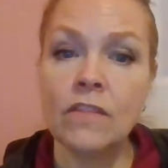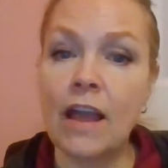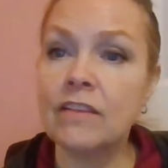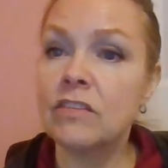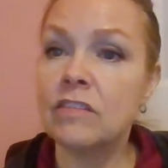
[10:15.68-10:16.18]

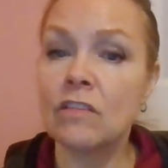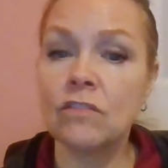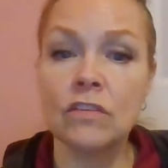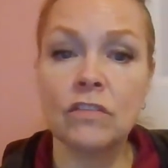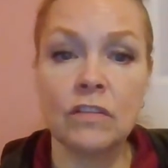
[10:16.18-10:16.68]
The
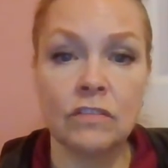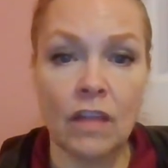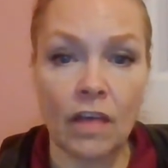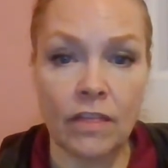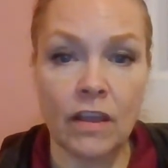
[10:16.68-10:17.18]
existentialist sees
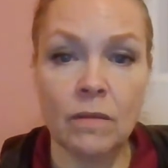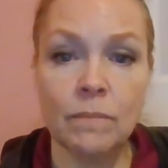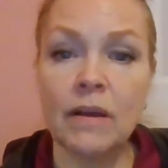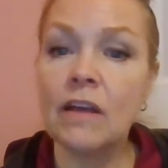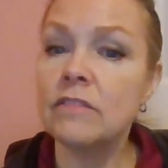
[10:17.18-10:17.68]
nothing
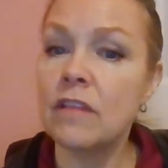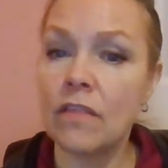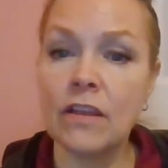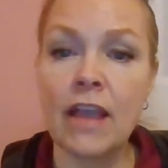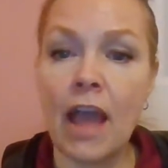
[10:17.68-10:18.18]
because
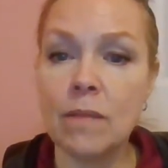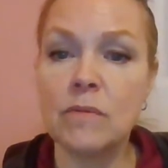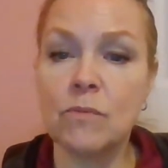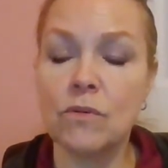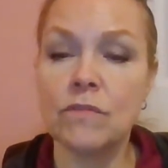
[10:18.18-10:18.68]
nothing can
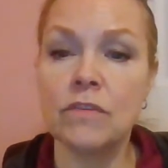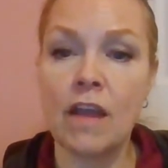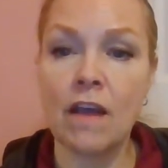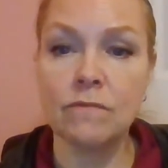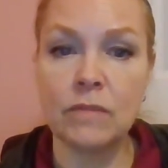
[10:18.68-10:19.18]
be proven
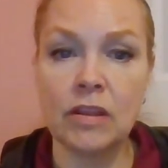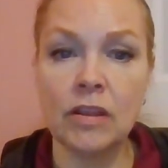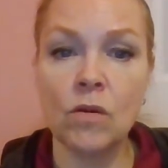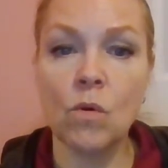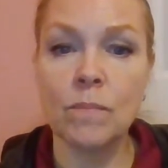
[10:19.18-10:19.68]
to have
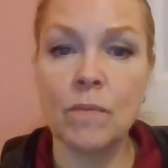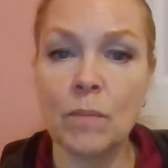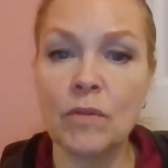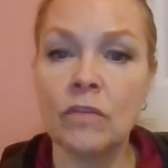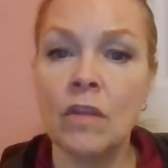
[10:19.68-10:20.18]
meaning or
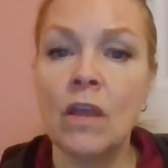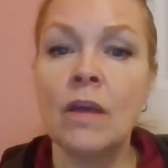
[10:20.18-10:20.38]
purpose